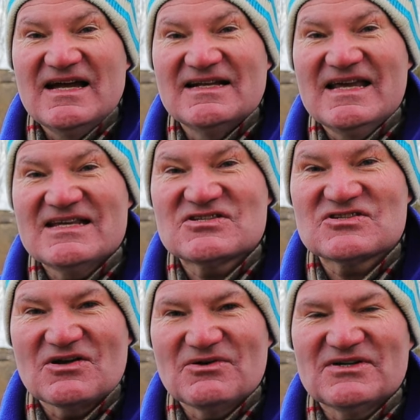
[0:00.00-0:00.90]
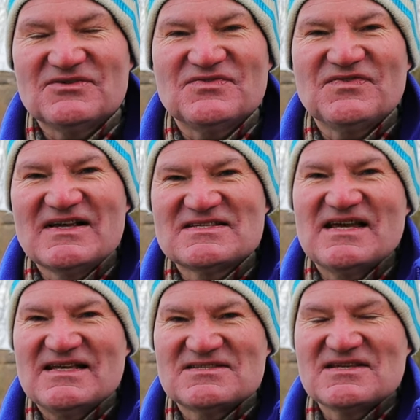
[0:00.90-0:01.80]
and historical
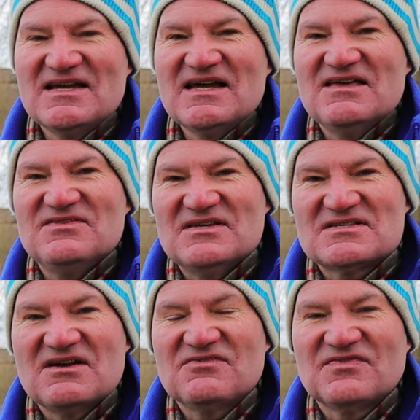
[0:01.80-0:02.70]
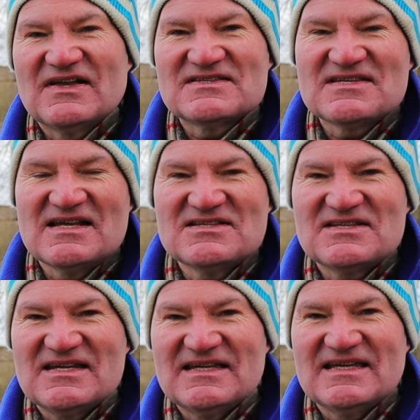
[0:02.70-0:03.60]
facets of this
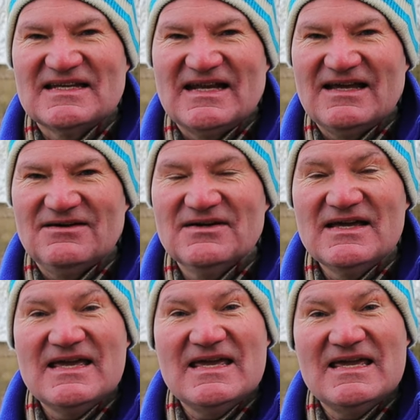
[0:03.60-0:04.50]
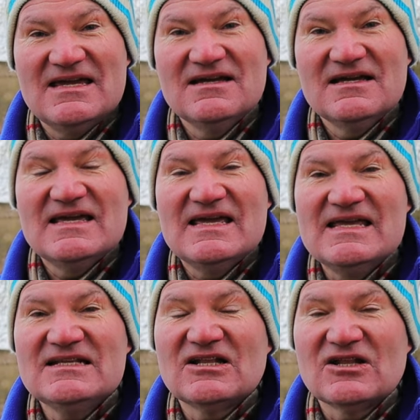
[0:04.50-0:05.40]
fantastic canal here
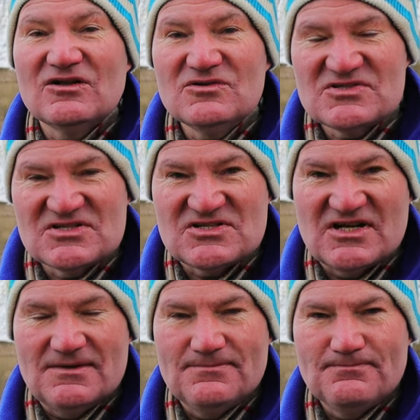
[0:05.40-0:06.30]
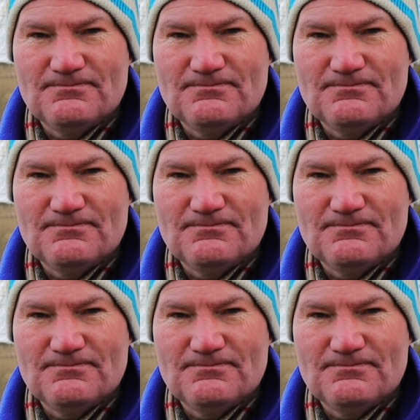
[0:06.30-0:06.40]
in Gloucestershire.